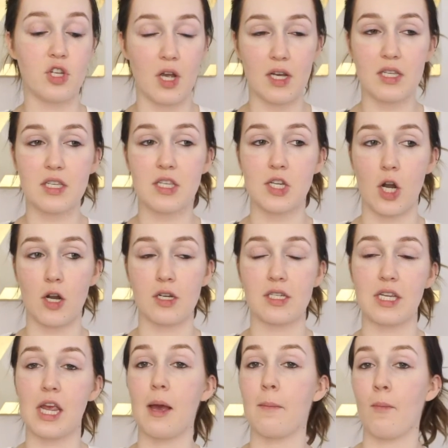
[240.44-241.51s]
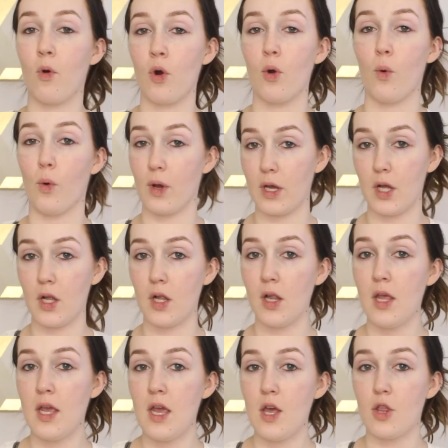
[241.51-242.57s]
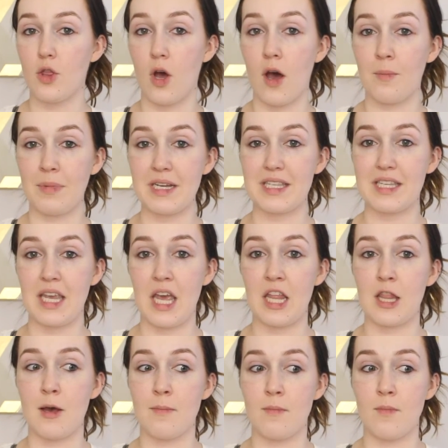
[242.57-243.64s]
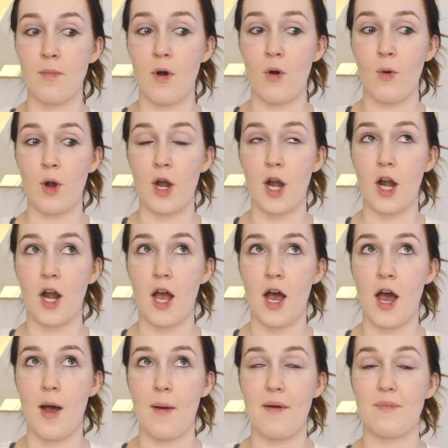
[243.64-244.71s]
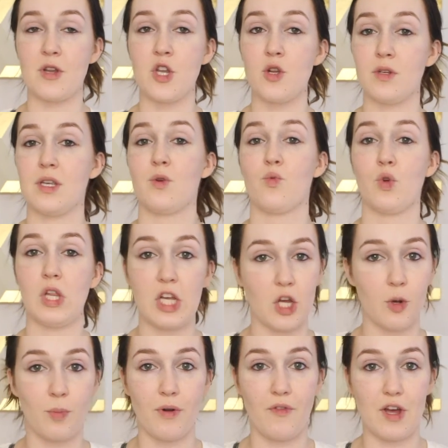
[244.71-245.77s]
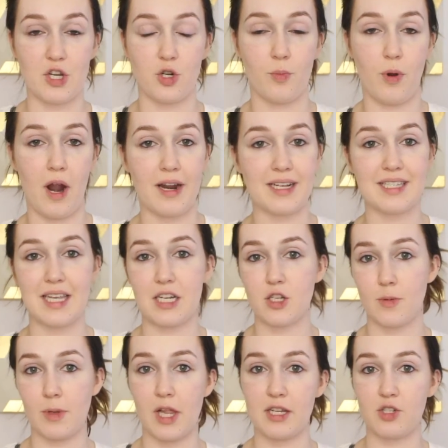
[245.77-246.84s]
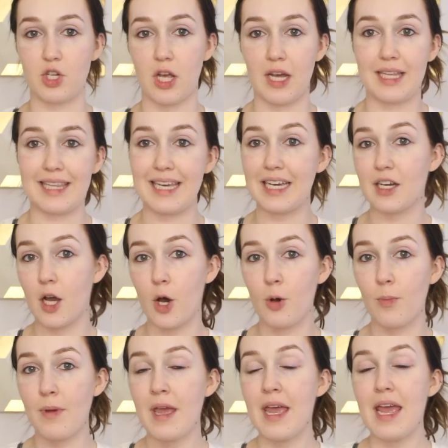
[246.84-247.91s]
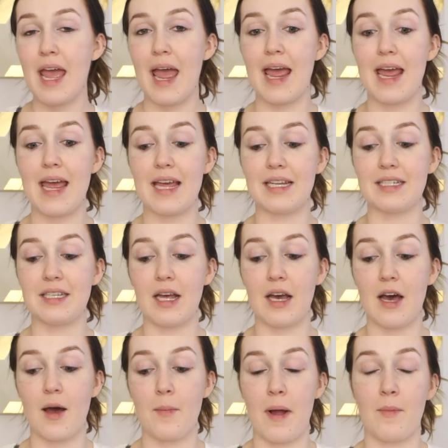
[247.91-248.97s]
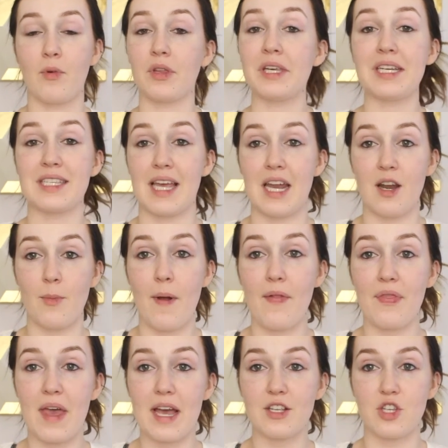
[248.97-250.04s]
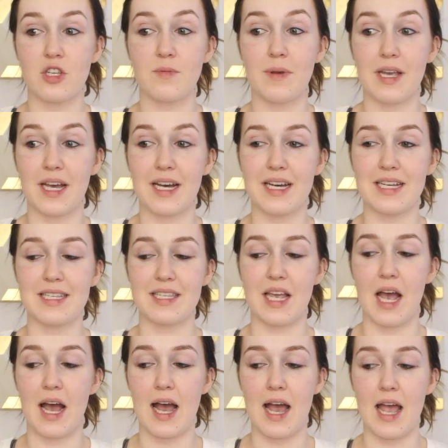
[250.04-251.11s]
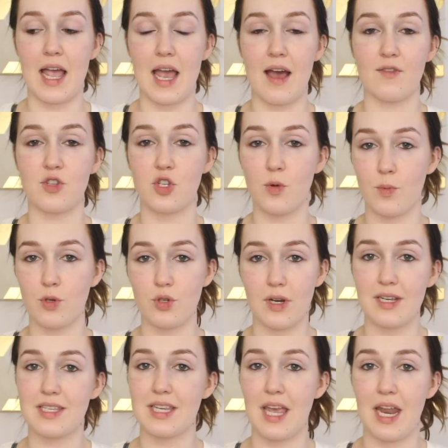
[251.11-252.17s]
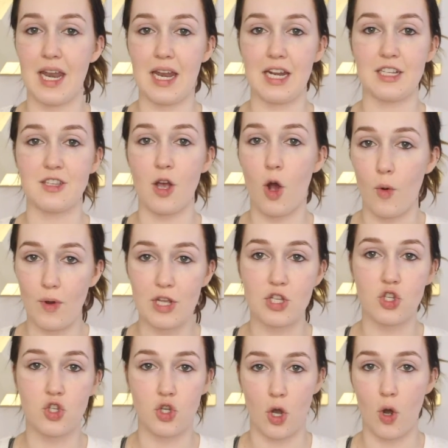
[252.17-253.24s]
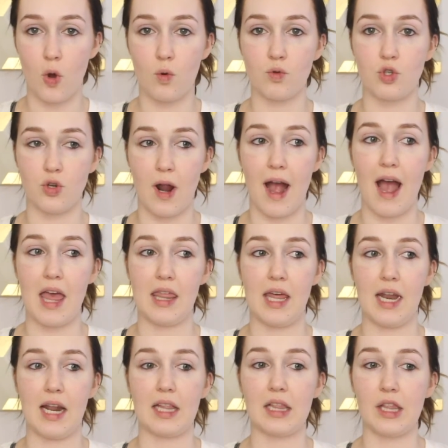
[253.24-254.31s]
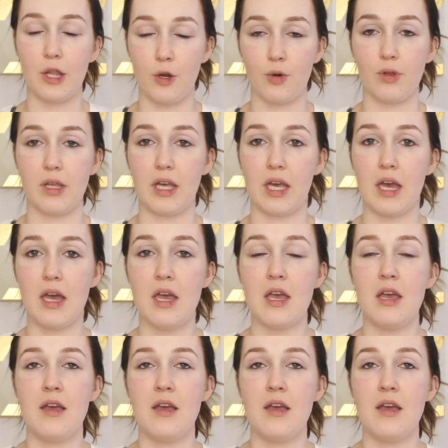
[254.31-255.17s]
just started to get more oil on my skin the more I've been using really good professional products like Dermalogica and Lancome, and I'm really excited about that just because I have super dry skin and it's always so dry that I literally